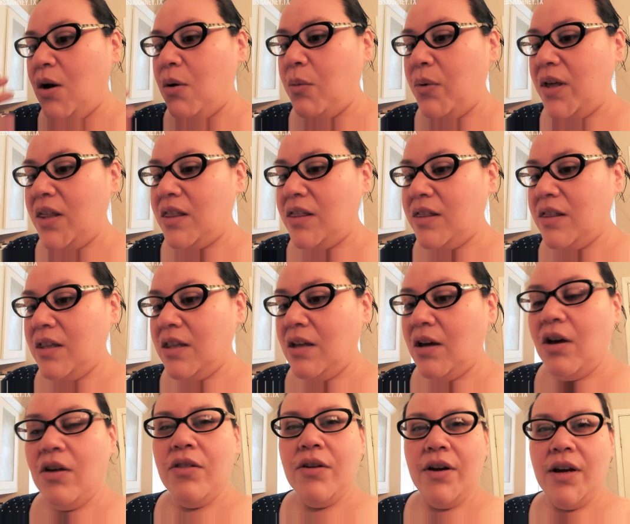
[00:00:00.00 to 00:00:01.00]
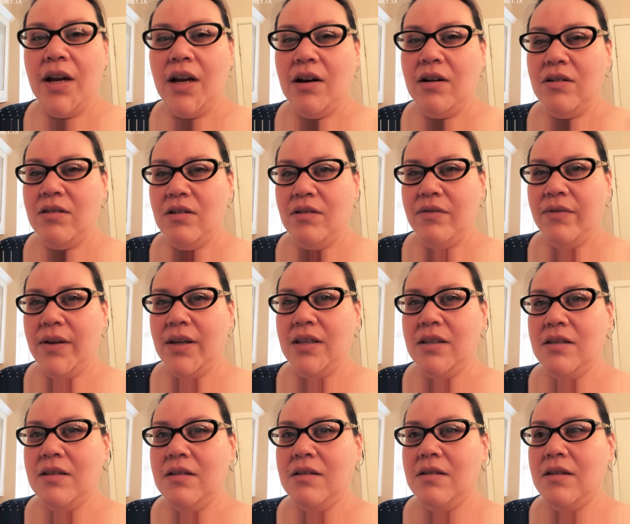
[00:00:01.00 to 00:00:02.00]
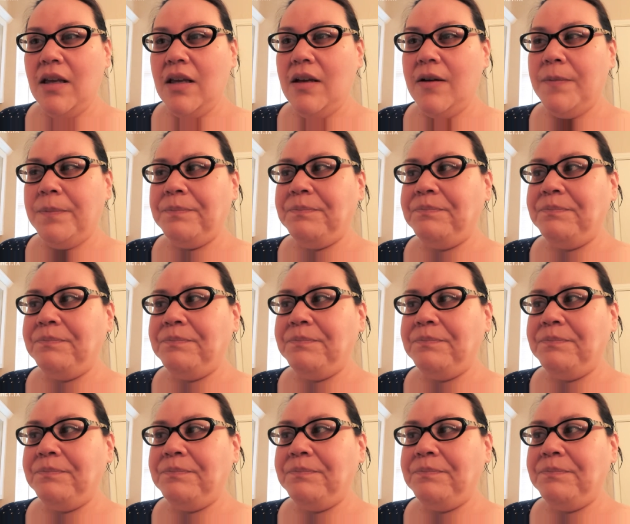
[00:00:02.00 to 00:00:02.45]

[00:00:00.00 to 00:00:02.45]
with all their hair in their face. Like,